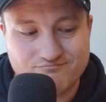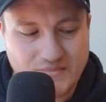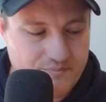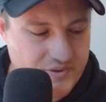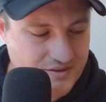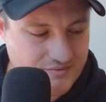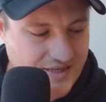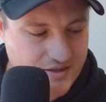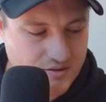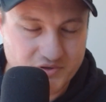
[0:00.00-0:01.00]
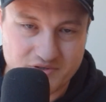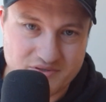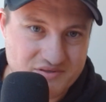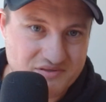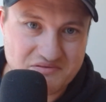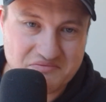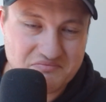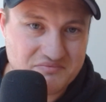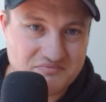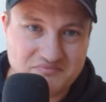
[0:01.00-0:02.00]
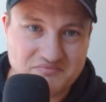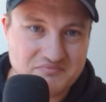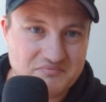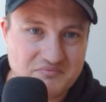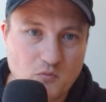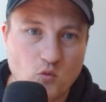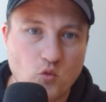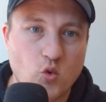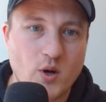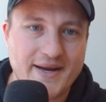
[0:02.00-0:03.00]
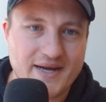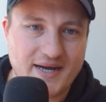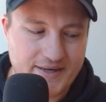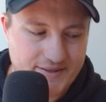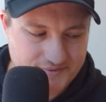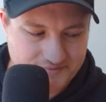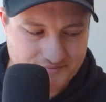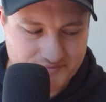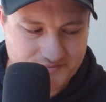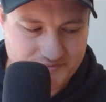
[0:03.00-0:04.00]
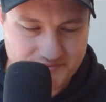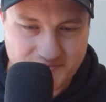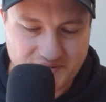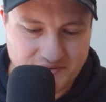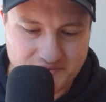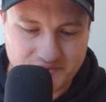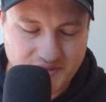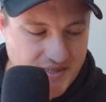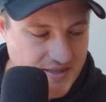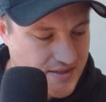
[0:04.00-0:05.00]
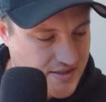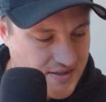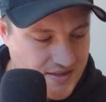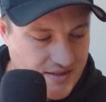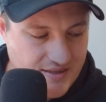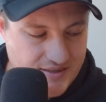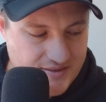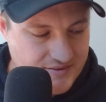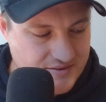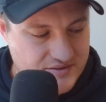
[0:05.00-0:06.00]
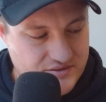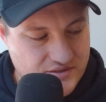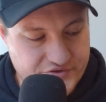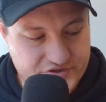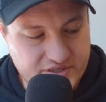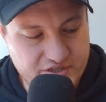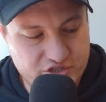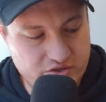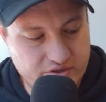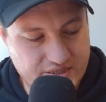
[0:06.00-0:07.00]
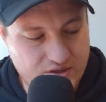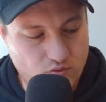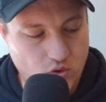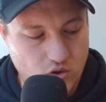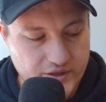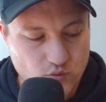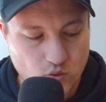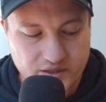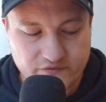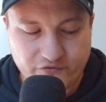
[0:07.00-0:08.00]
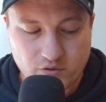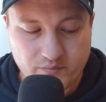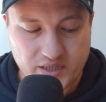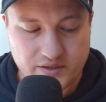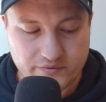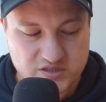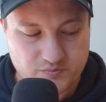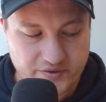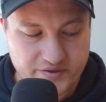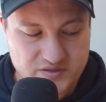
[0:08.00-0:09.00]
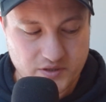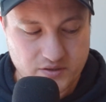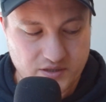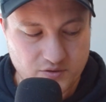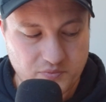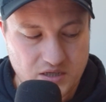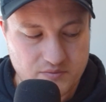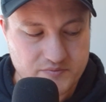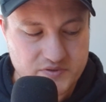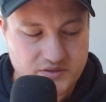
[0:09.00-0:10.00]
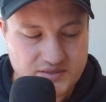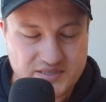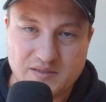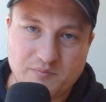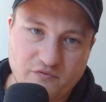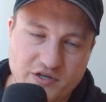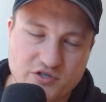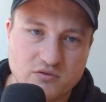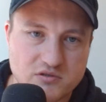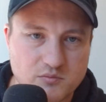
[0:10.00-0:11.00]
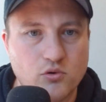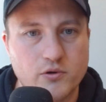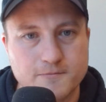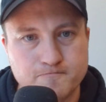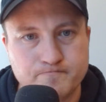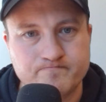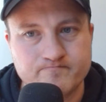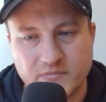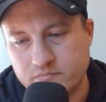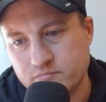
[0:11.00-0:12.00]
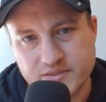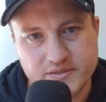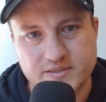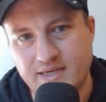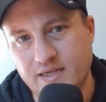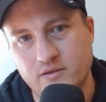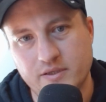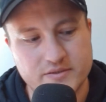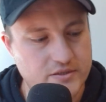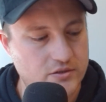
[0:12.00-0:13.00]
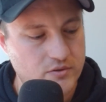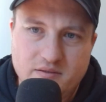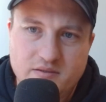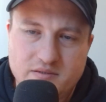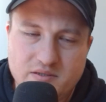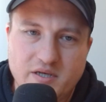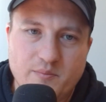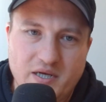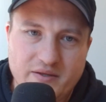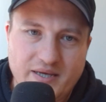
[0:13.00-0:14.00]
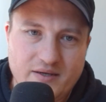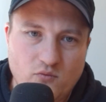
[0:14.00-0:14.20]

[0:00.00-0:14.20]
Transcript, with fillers: I bet that number's way higher. So there's studies showing that only 1 in 4 men who experience mental health problems seek professional support. That's exactly so. So think about that.